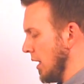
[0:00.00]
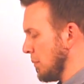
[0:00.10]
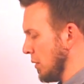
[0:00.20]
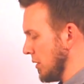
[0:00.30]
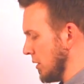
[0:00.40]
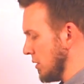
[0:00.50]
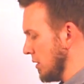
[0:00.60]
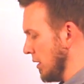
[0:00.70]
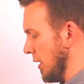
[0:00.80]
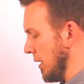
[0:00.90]
I put in
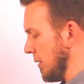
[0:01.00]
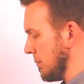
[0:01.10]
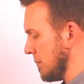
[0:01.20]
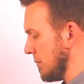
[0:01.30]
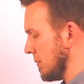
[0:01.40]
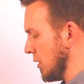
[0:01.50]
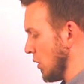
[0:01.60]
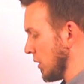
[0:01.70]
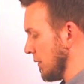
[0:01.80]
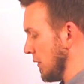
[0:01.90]
the um, the
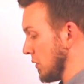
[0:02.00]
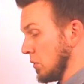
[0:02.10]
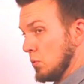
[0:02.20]
darker filter.